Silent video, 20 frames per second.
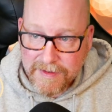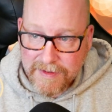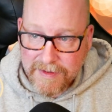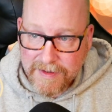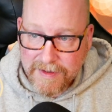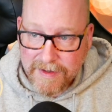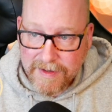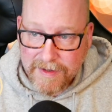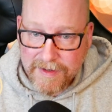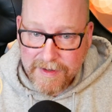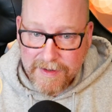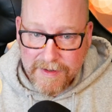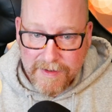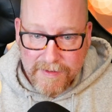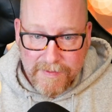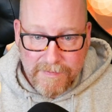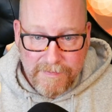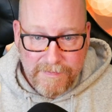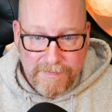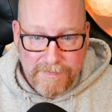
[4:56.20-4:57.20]

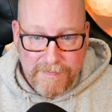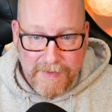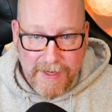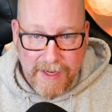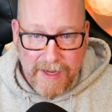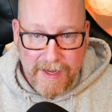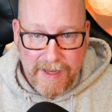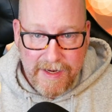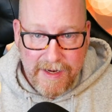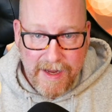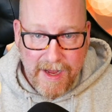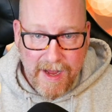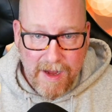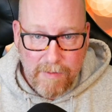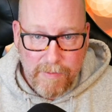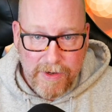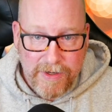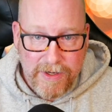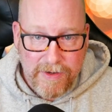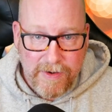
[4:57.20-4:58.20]
And how
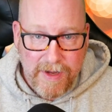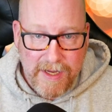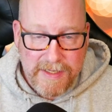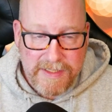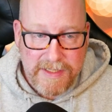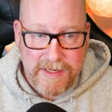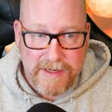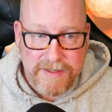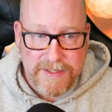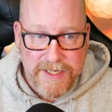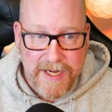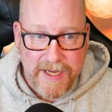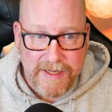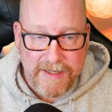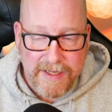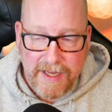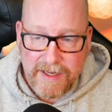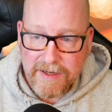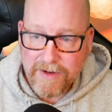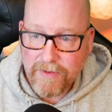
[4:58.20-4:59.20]
about you guys in the
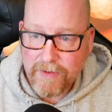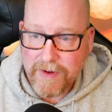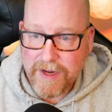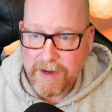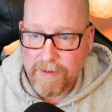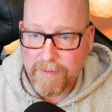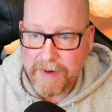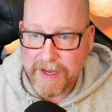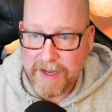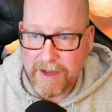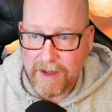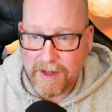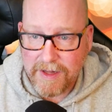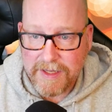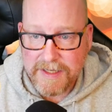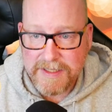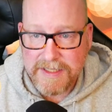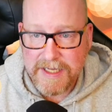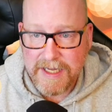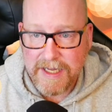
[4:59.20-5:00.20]
chat? Can you hear me
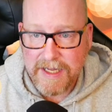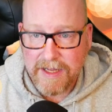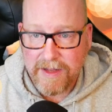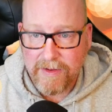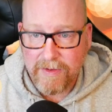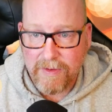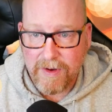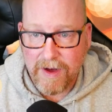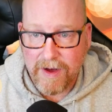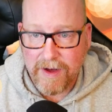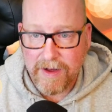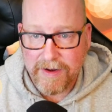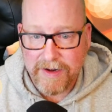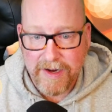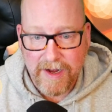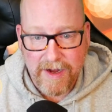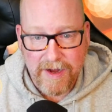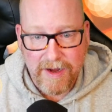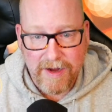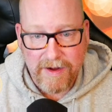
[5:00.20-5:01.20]
calling CQ on
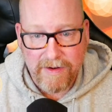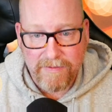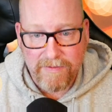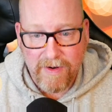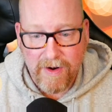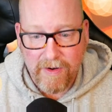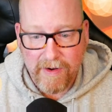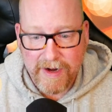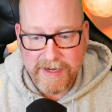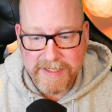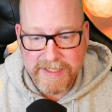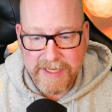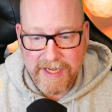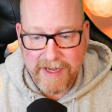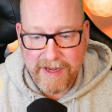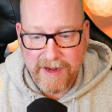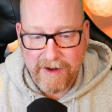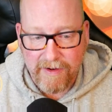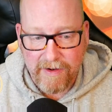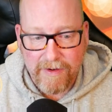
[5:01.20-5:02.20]

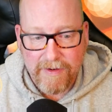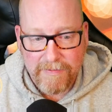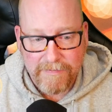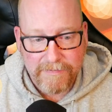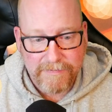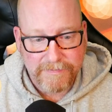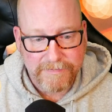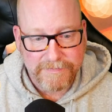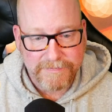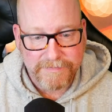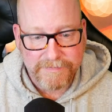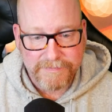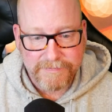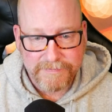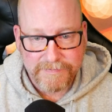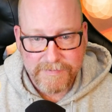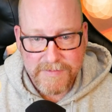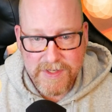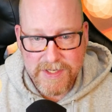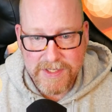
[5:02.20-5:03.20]
VarAC here?
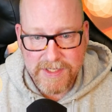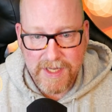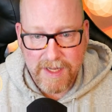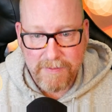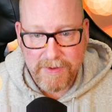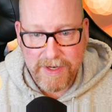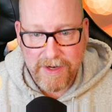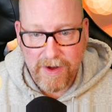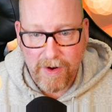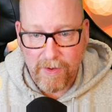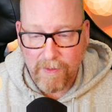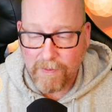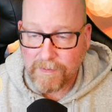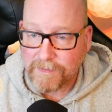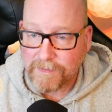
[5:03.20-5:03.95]
just let me know.